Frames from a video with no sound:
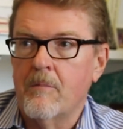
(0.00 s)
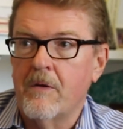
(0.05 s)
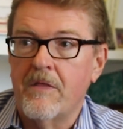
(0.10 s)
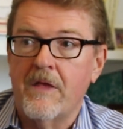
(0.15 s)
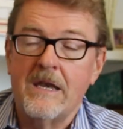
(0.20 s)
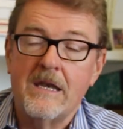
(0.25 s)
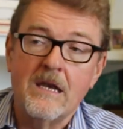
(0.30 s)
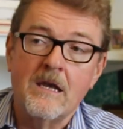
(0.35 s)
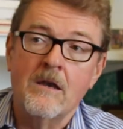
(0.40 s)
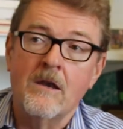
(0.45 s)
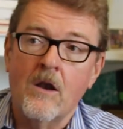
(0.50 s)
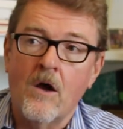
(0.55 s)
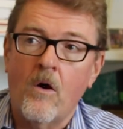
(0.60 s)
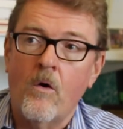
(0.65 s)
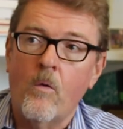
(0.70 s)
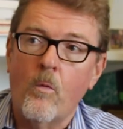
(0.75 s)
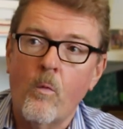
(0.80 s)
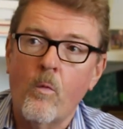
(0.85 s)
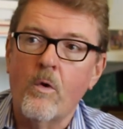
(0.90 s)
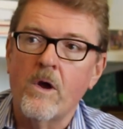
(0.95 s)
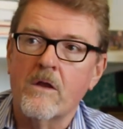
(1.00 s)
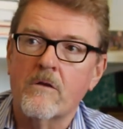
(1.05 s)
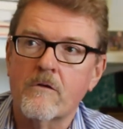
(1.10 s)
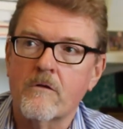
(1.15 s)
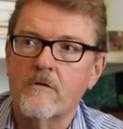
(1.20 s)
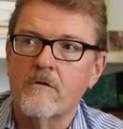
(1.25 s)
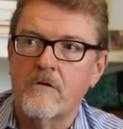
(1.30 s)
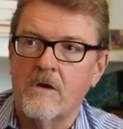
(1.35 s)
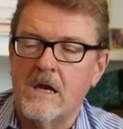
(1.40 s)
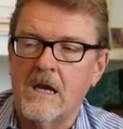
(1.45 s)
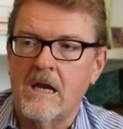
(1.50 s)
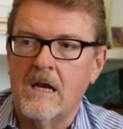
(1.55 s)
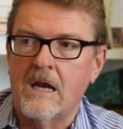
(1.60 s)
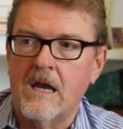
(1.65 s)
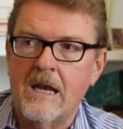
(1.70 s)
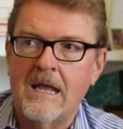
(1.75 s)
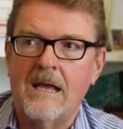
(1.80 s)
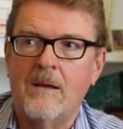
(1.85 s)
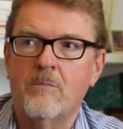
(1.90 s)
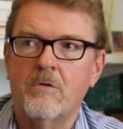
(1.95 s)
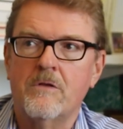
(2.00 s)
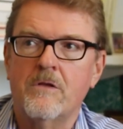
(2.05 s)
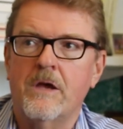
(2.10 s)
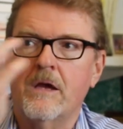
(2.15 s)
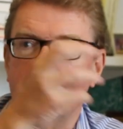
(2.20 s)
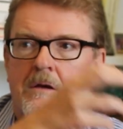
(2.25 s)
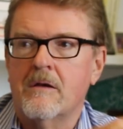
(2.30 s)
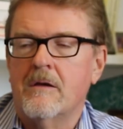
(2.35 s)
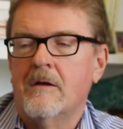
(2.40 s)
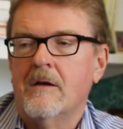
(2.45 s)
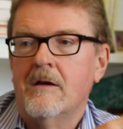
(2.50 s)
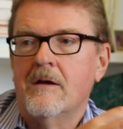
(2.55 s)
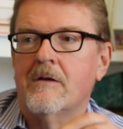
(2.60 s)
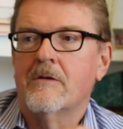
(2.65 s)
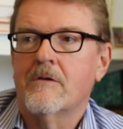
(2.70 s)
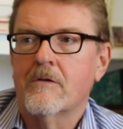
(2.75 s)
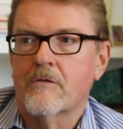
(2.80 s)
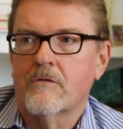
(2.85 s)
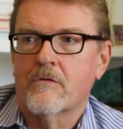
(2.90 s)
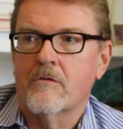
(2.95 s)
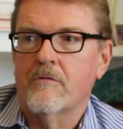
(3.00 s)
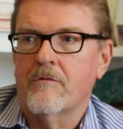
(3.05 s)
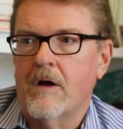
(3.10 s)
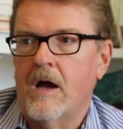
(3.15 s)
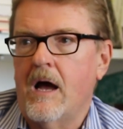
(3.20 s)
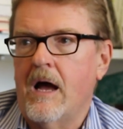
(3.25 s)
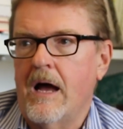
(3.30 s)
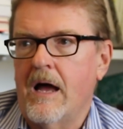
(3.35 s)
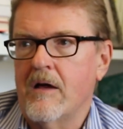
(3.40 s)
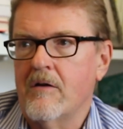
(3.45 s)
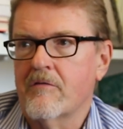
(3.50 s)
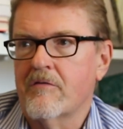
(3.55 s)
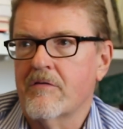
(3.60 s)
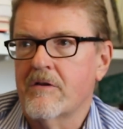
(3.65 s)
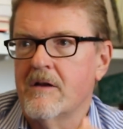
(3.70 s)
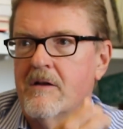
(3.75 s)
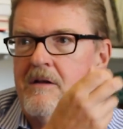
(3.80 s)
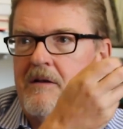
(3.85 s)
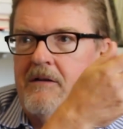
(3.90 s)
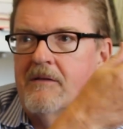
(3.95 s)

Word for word: but they didn't know which gene enabled it to survive